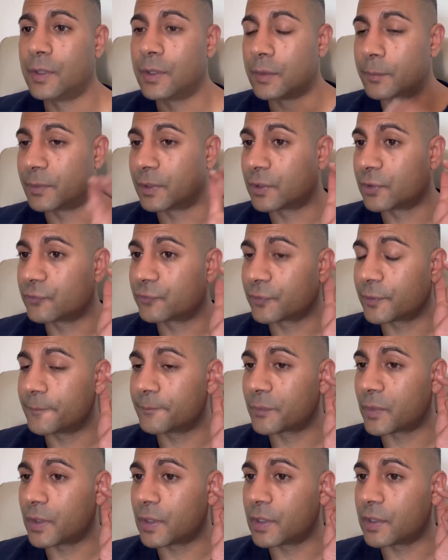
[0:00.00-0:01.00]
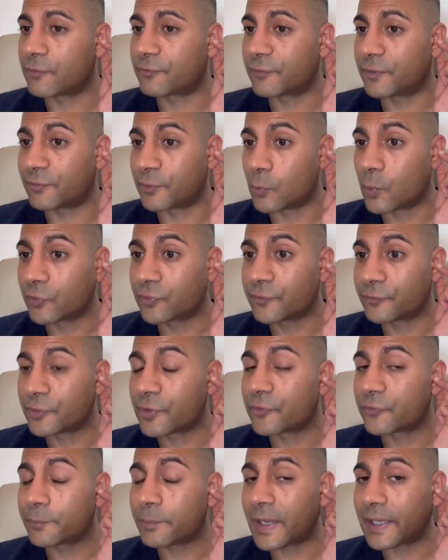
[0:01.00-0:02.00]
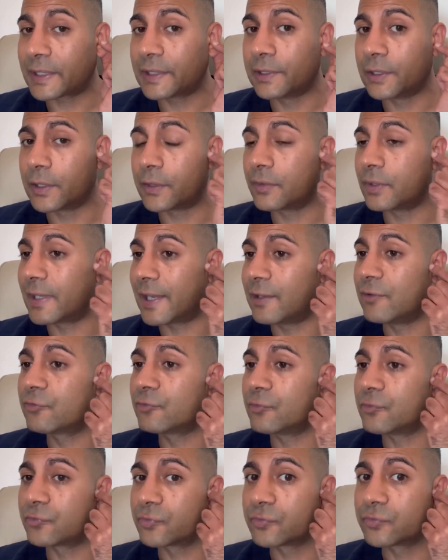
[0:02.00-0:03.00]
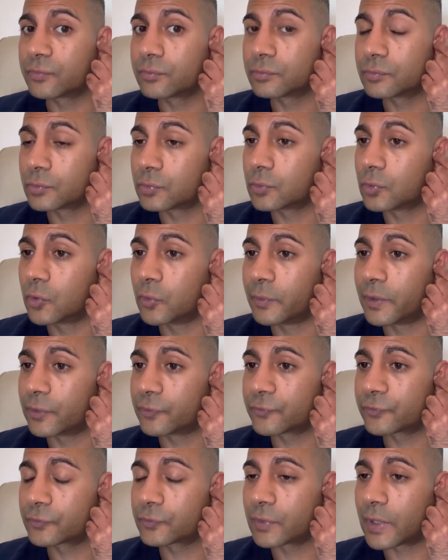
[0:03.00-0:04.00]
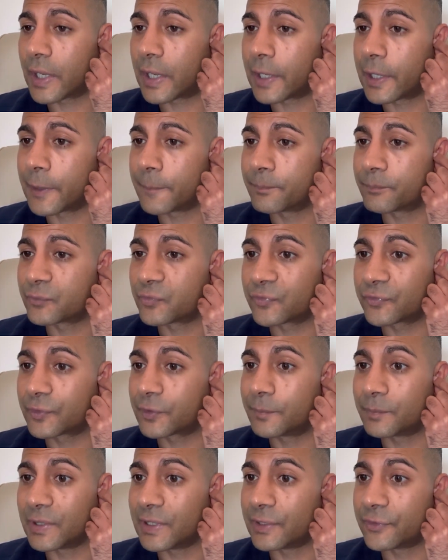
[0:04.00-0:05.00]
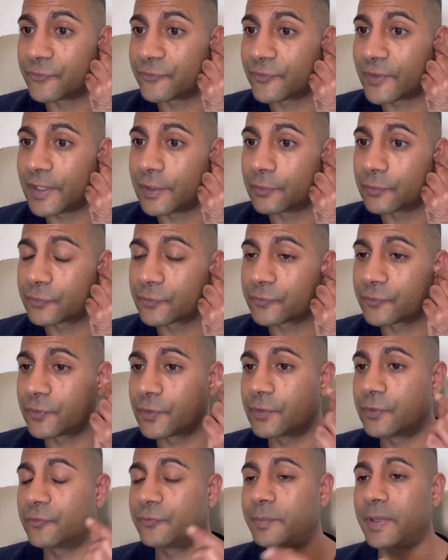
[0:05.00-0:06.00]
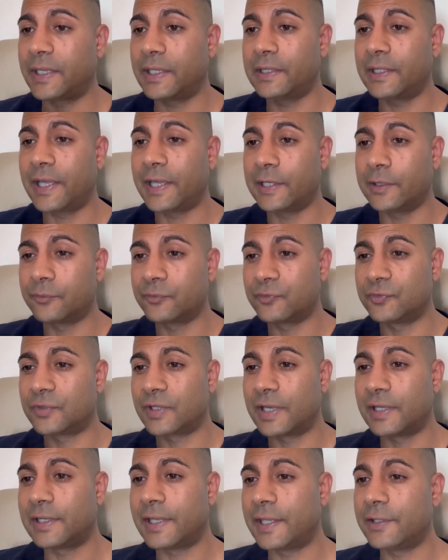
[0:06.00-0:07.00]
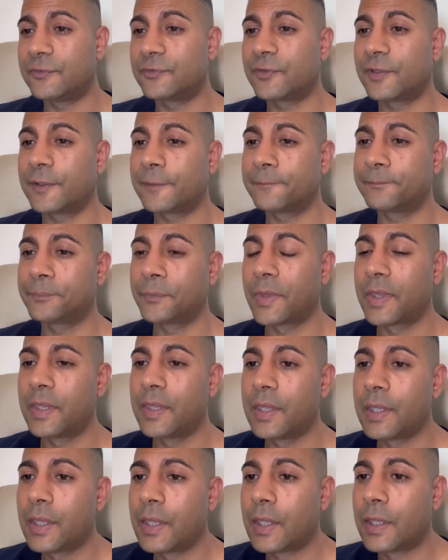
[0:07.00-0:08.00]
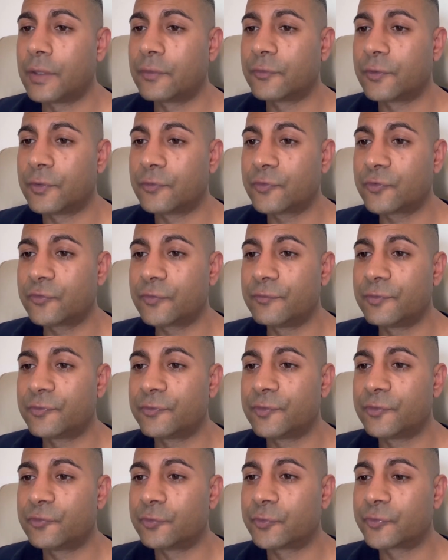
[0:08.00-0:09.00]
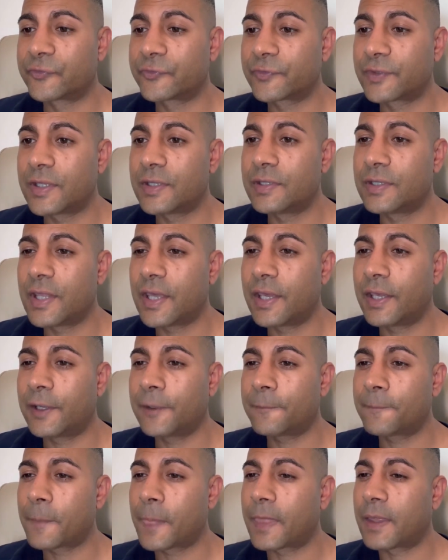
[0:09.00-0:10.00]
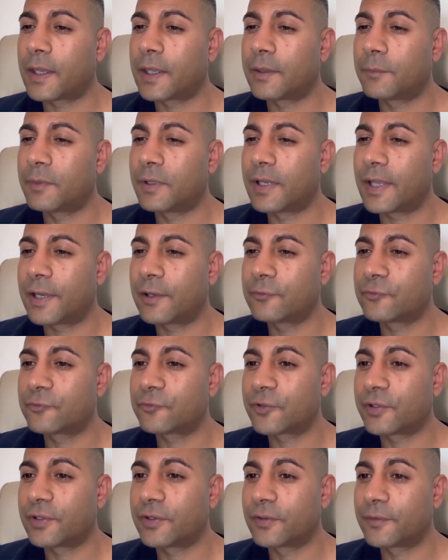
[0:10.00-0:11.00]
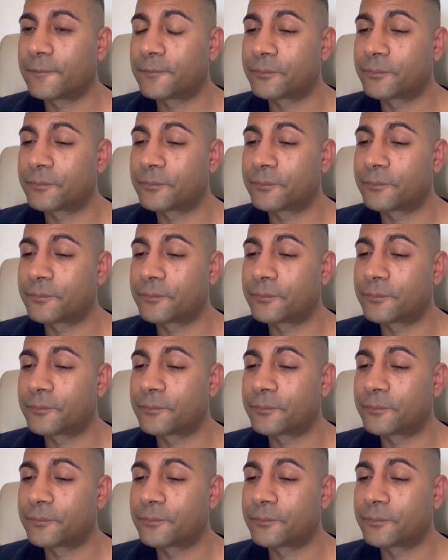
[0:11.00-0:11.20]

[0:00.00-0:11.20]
Because if it wasn't for the specular, the entrance was almost completely sealed. So the specular helped to dilate it. So just some residual skin there. And now just trying to